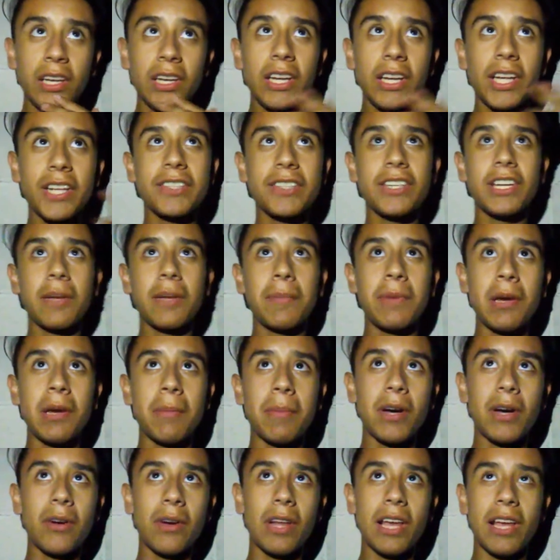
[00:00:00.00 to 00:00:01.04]
And it's gonna be
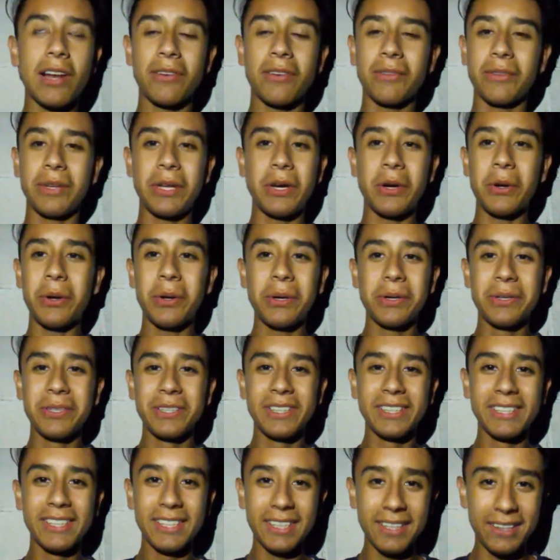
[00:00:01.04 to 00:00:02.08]
about, I don't know,
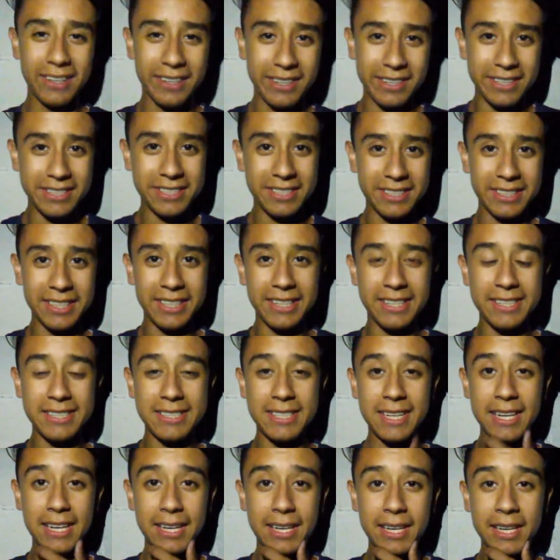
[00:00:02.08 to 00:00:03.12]
honestly, because,